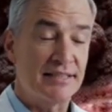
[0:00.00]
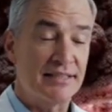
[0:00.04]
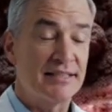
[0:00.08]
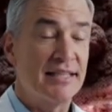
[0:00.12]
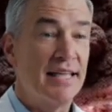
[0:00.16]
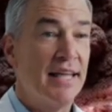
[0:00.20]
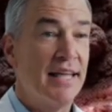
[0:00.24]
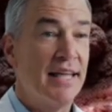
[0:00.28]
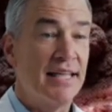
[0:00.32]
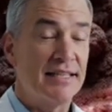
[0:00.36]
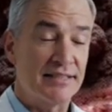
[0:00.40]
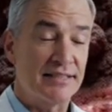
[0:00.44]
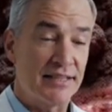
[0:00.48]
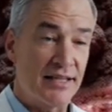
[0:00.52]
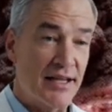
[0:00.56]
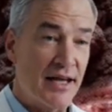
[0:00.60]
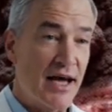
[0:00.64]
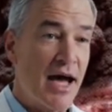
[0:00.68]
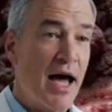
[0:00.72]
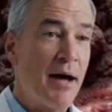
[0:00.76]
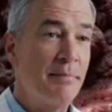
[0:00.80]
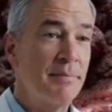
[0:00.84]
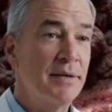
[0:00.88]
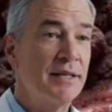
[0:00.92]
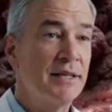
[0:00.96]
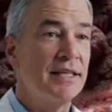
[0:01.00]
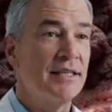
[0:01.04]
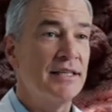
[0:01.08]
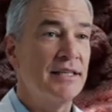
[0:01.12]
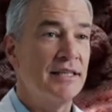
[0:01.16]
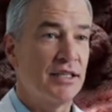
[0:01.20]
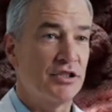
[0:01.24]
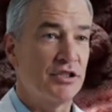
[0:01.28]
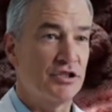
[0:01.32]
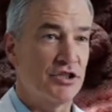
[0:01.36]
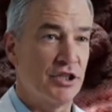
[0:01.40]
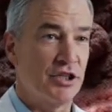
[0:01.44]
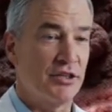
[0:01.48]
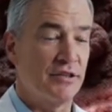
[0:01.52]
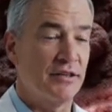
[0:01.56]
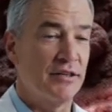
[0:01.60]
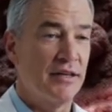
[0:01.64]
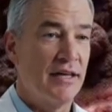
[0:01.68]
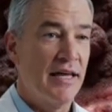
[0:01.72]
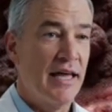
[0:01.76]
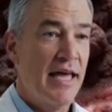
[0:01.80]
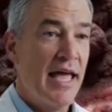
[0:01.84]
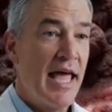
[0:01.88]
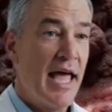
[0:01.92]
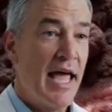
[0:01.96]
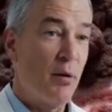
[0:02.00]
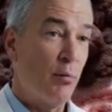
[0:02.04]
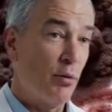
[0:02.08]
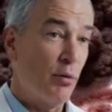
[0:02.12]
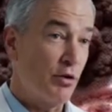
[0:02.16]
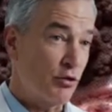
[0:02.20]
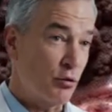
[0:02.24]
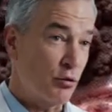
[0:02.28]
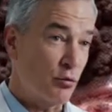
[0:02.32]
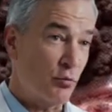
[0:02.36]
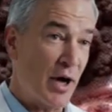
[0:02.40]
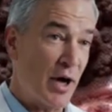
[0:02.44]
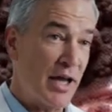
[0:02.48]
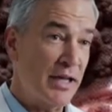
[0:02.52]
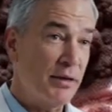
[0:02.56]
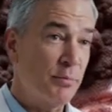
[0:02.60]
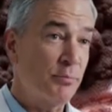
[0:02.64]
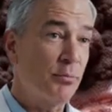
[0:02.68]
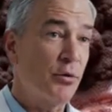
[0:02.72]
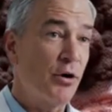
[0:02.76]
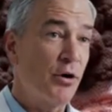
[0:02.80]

Fruits like papaya, pear, apple, and kiwi,